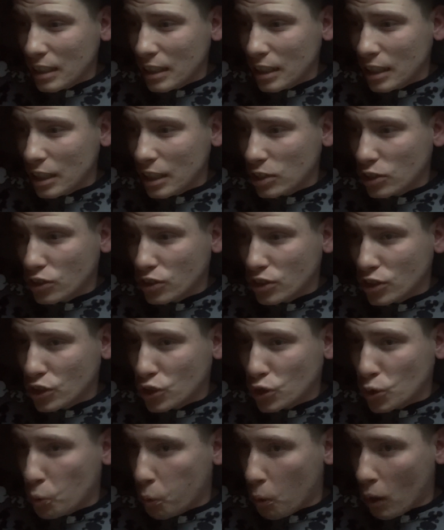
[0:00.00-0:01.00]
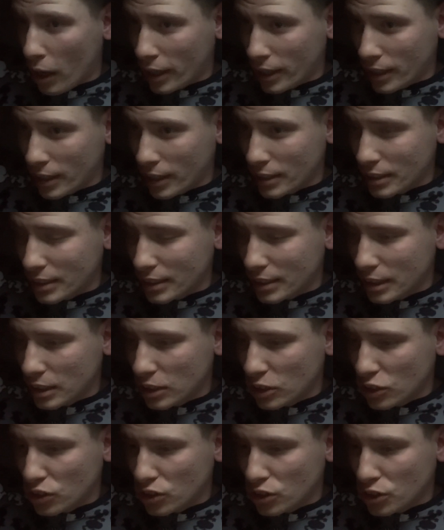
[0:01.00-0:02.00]
it's just quietness.
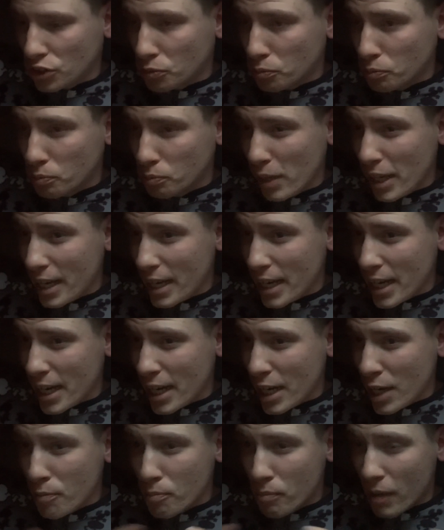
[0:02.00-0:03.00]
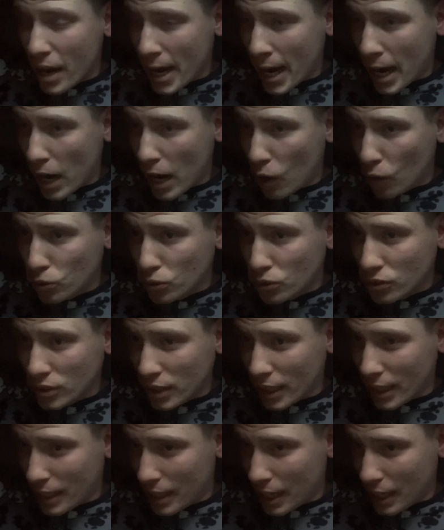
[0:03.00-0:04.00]
It's just me, my house,
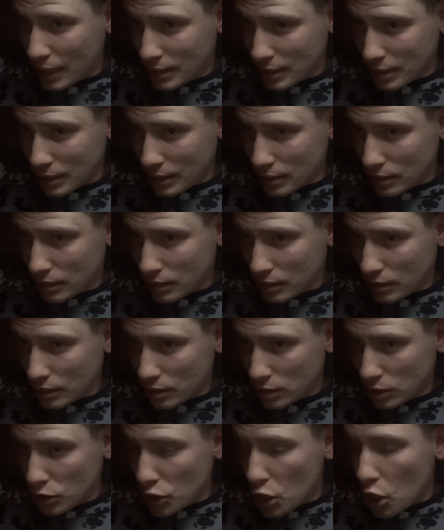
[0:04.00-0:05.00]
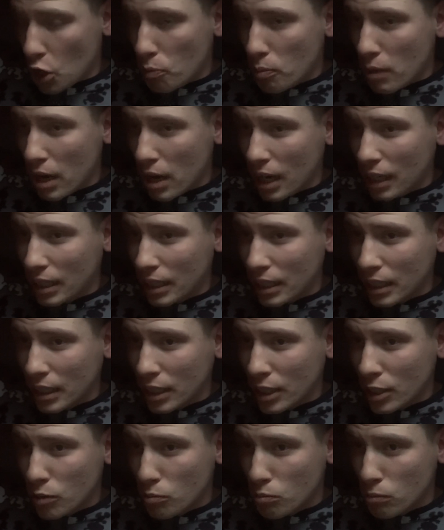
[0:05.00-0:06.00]
and that's it.
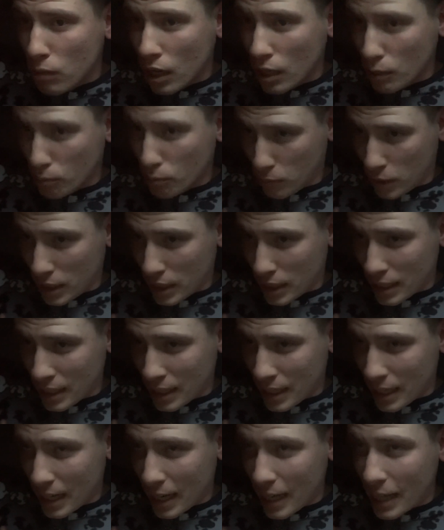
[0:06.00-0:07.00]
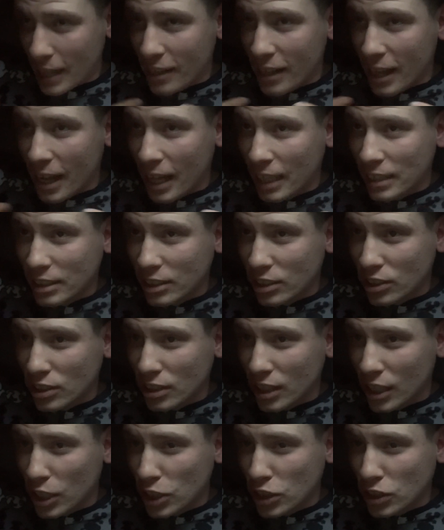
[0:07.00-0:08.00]
Nobody but me. And that's
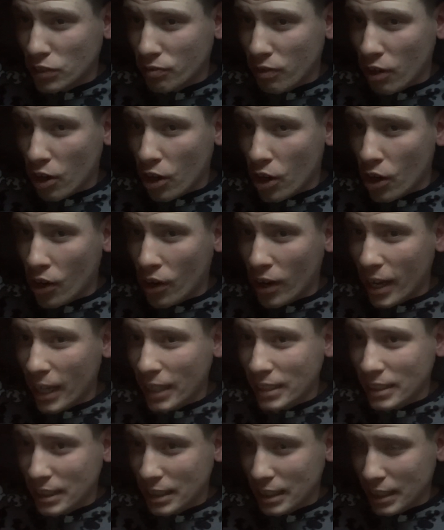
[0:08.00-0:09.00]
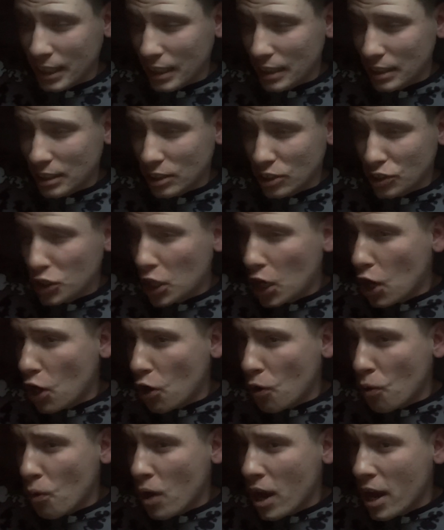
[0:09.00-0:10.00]
as far as it gets.
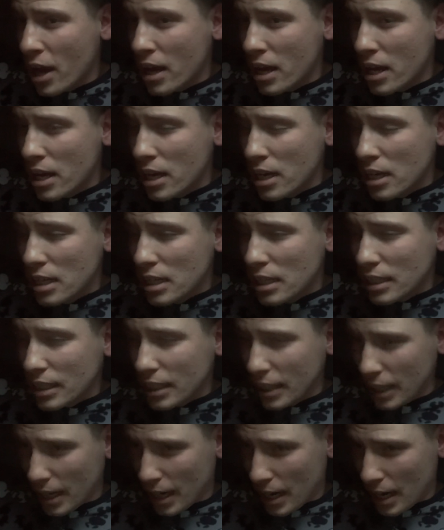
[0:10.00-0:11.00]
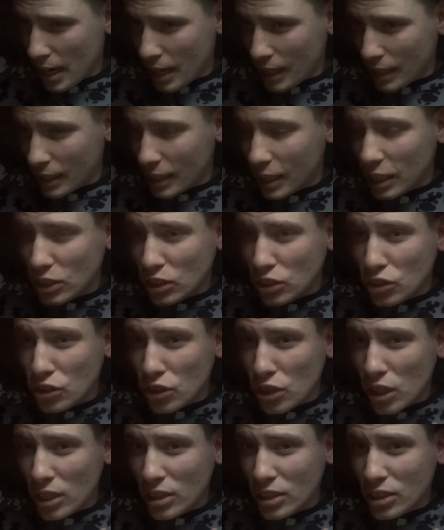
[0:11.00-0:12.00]
So, yeah, it's
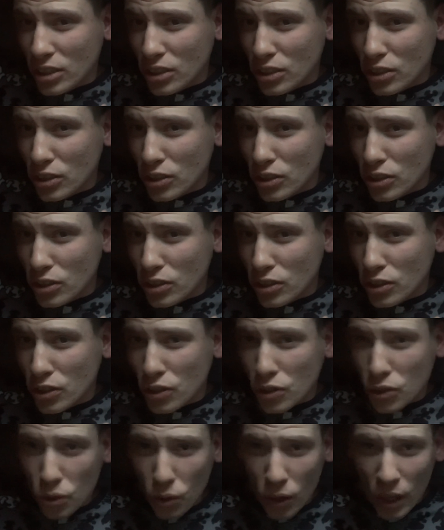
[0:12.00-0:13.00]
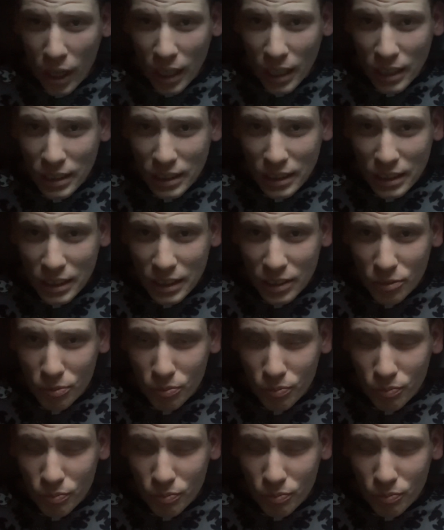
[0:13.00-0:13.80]
just crazy